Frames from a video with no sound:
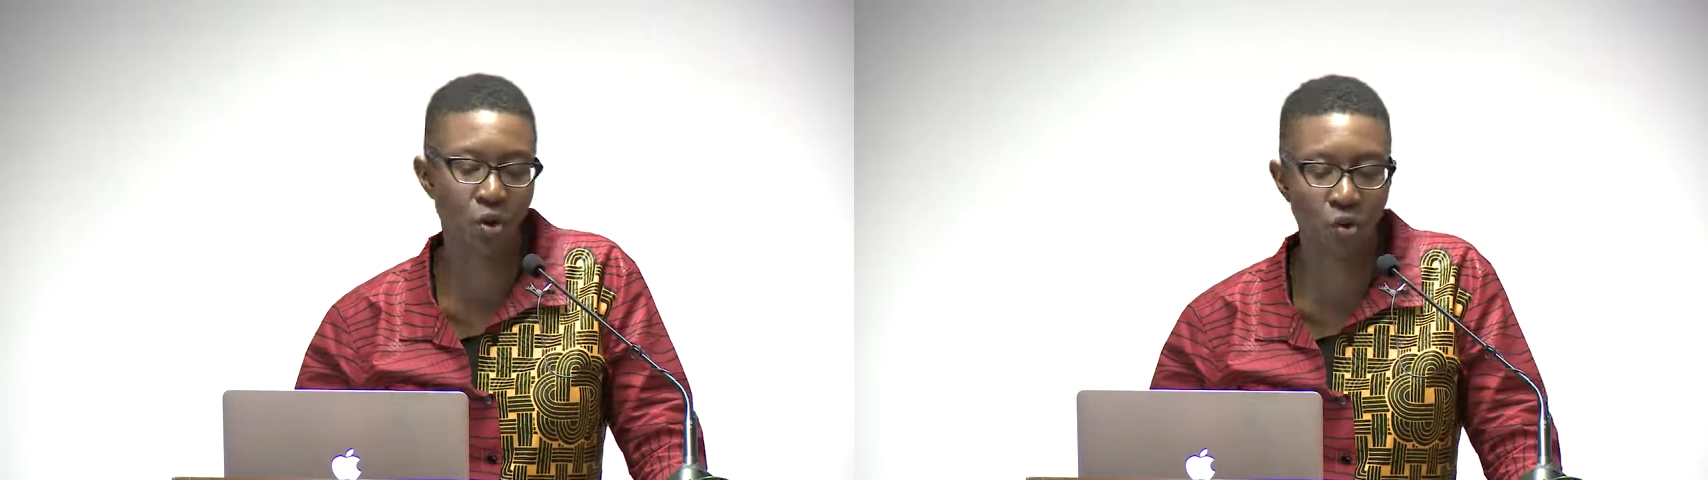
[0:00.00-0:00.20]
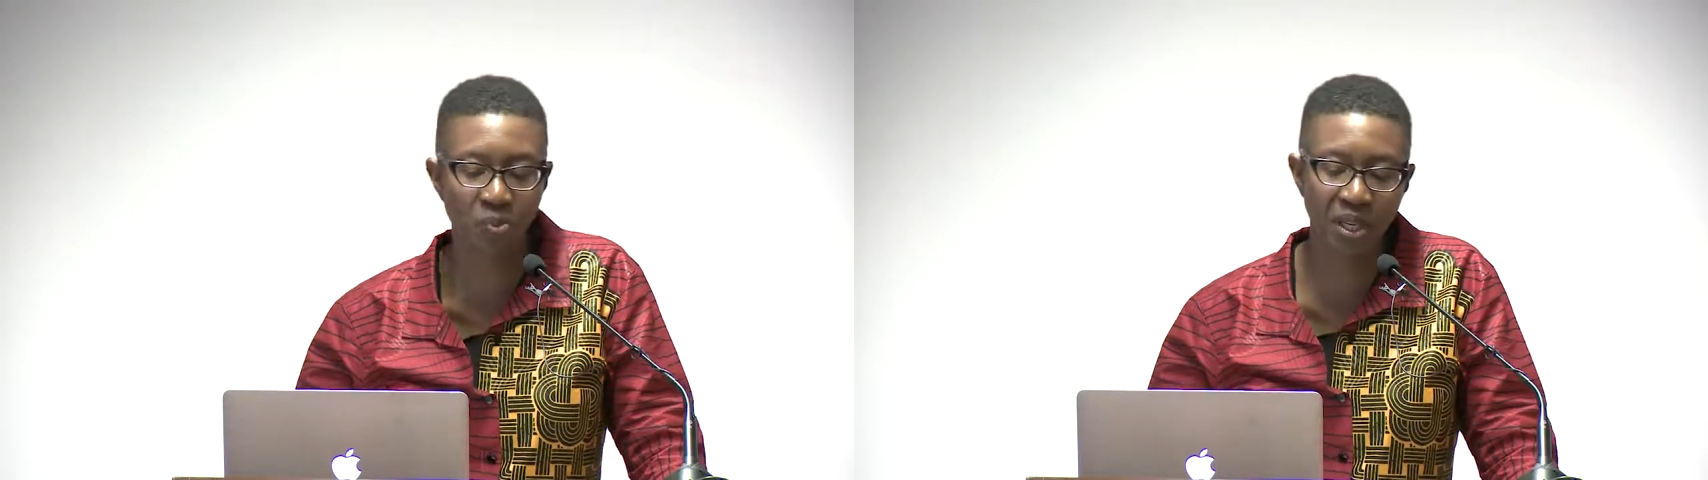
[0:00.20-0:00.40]

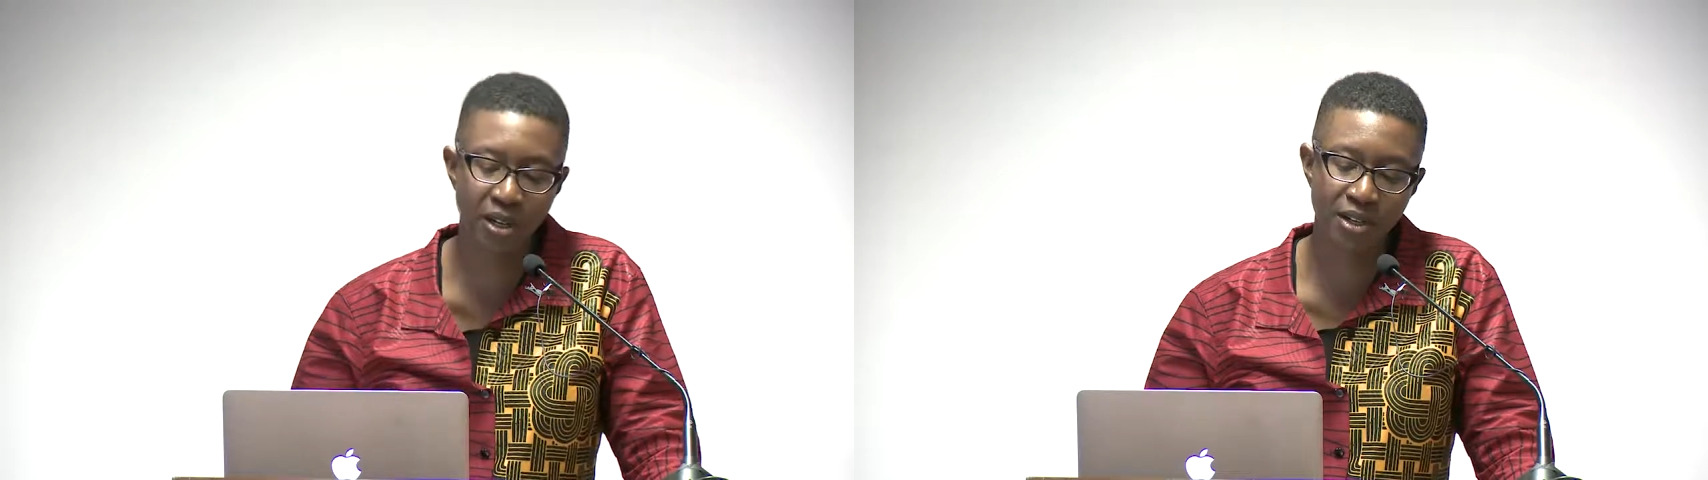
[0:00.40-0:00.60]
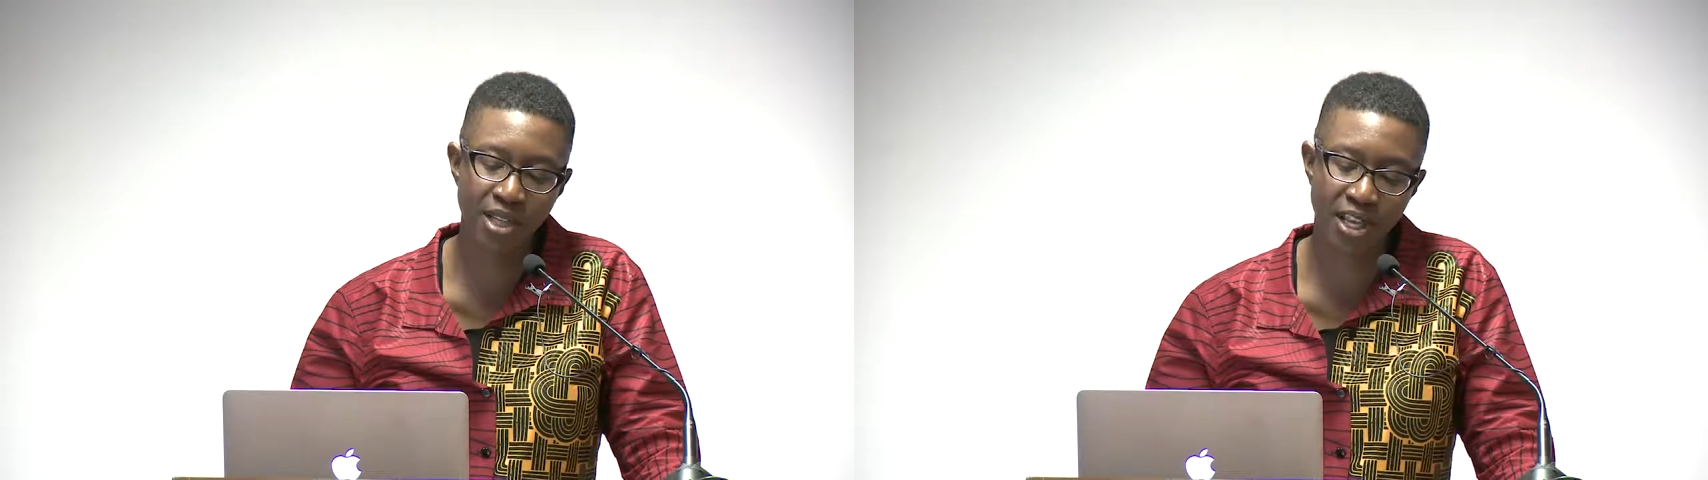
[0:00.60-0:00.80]
own
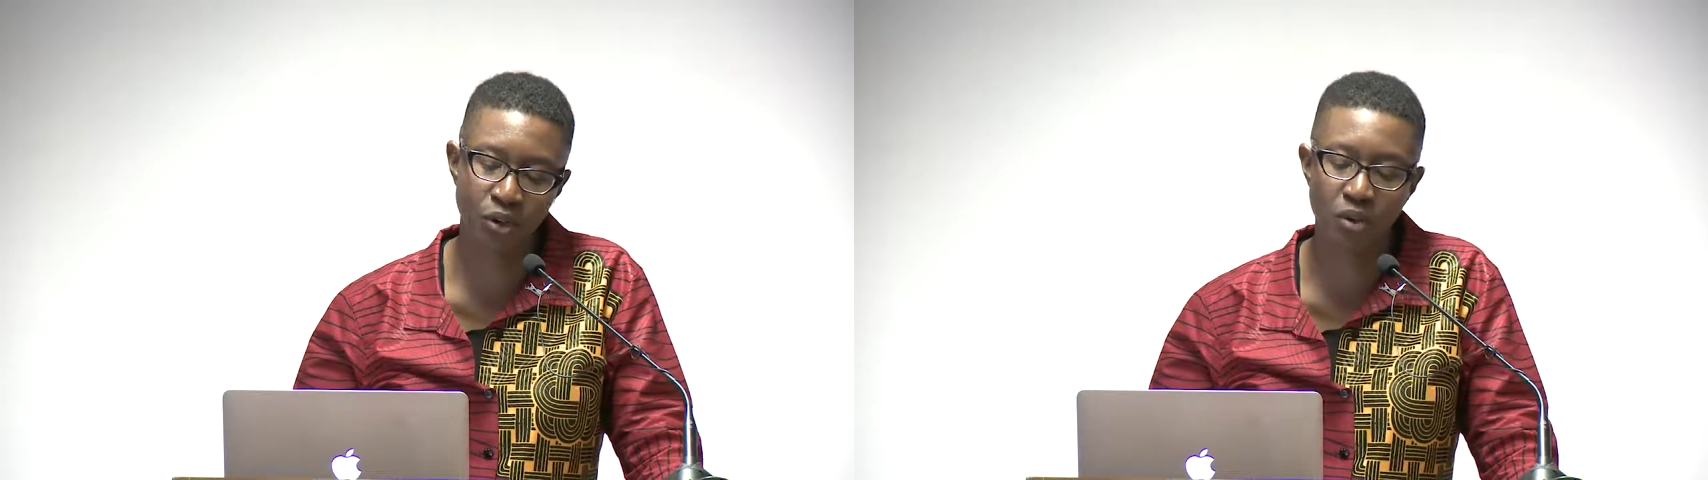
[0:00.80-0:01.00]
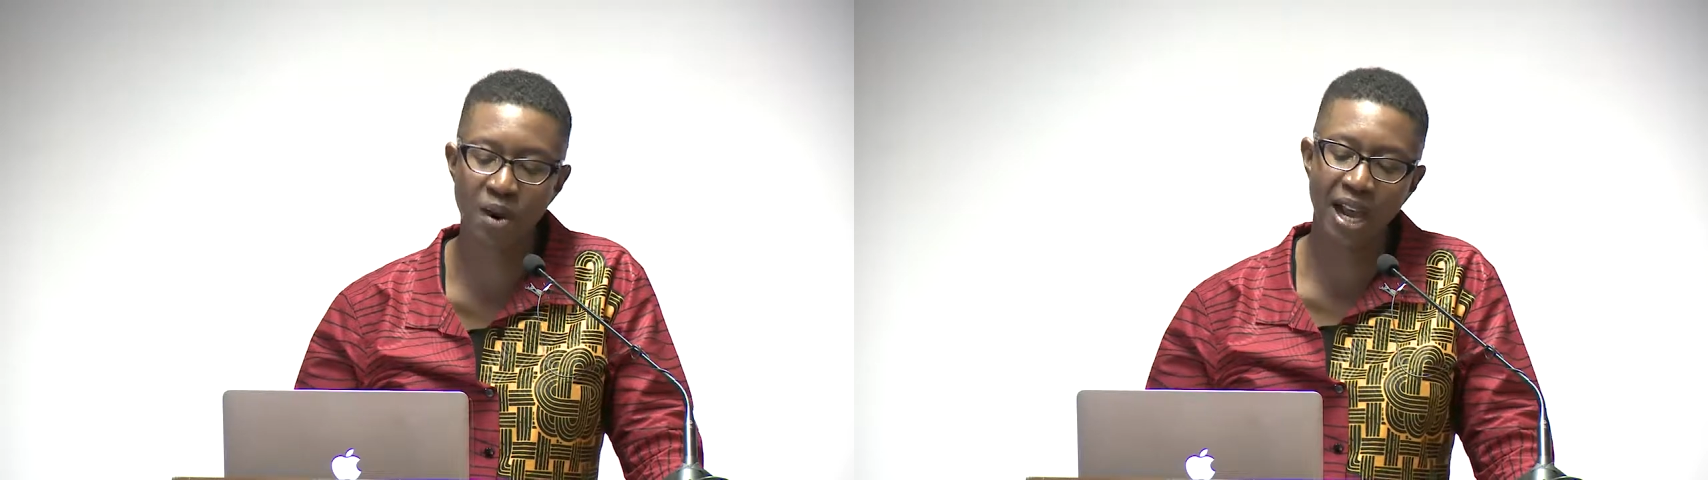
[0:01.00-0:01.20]
peers that
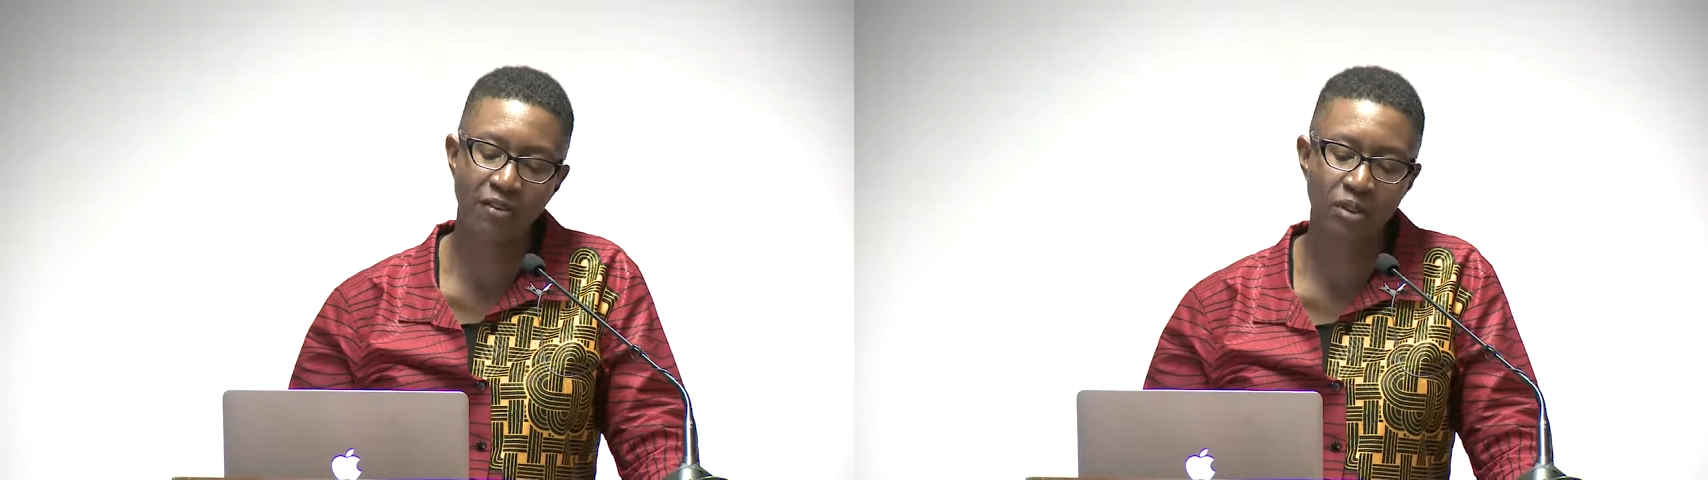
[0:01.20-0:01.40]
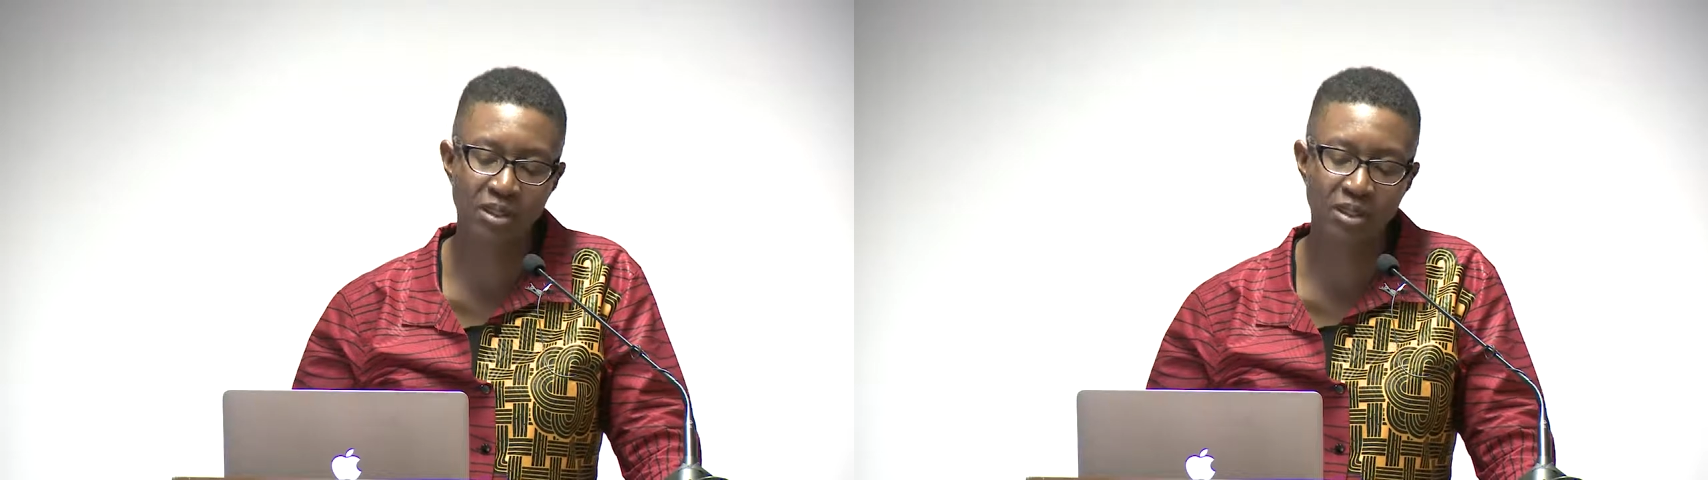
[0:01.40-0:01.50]
your arrival